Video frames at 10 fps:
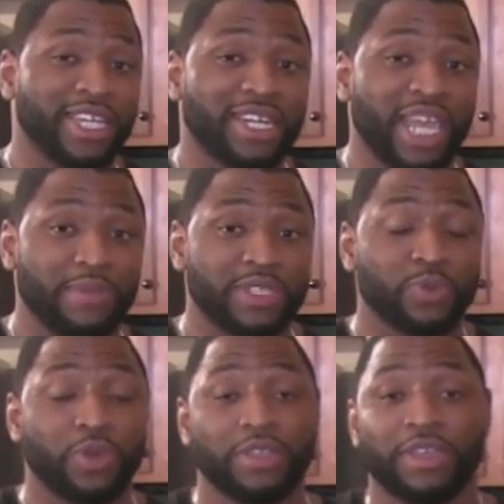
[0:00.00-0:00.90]
His name is
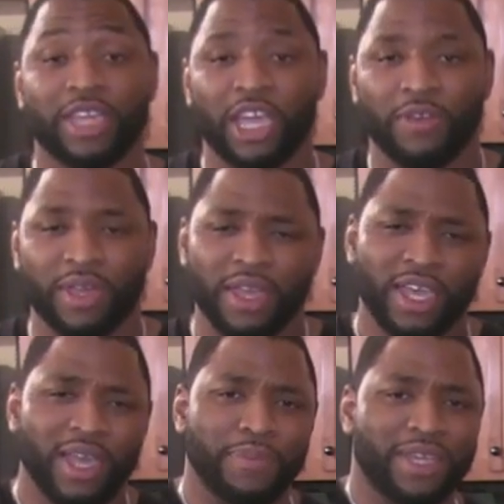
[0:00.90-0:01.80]
William Garrett,
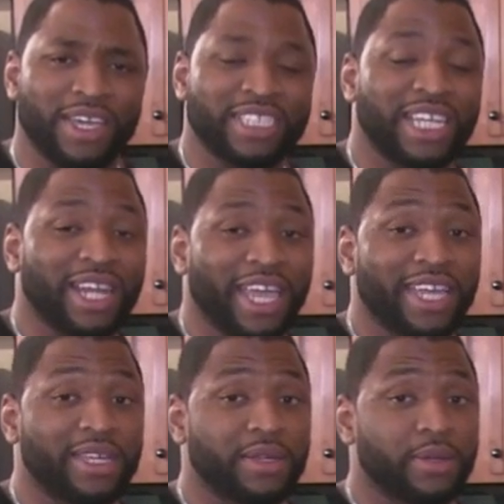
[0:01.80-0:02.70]
because he
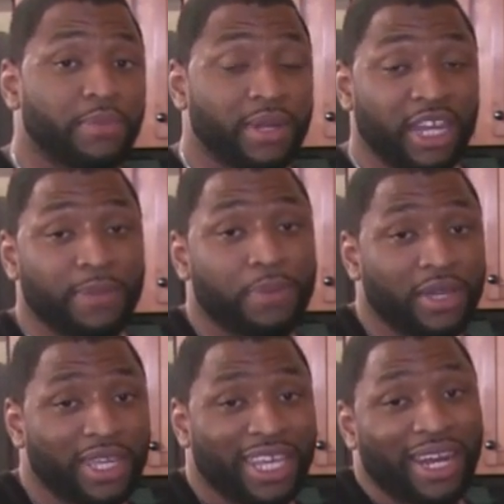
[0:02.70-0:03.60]
liked banana
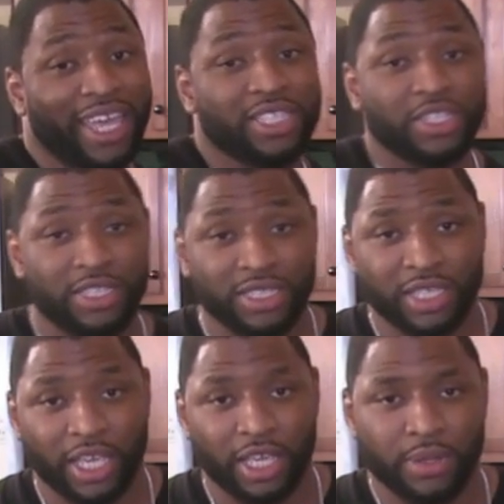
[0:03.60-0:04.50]
pudding and I like
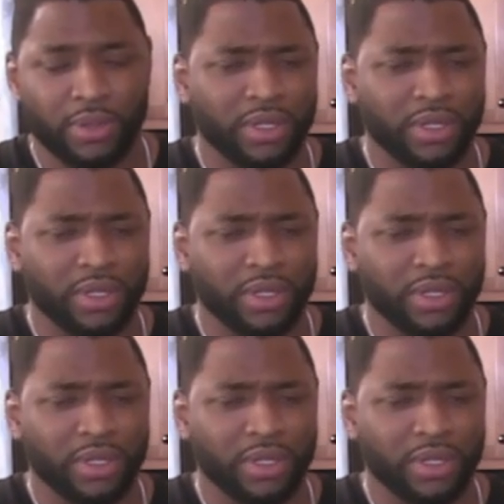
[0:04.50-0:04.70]
cheesecake.